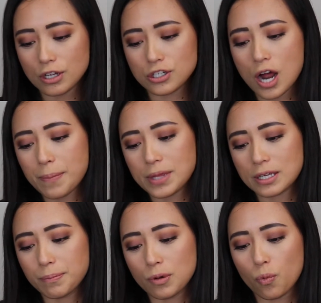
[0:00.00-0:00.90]
top
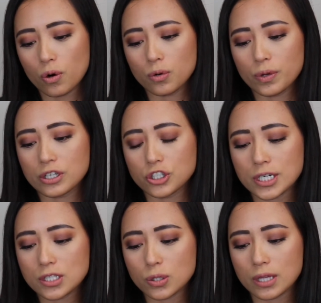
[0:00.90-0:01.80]
that can be worn with
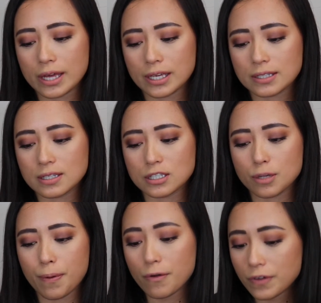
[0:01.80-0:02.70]
jeans or leggings. It's
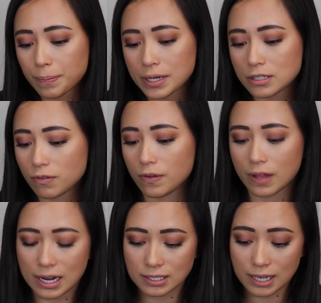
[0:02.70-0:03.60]
the perfect piece for
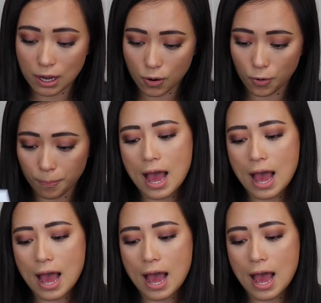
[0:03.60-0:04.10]
relaxing at home.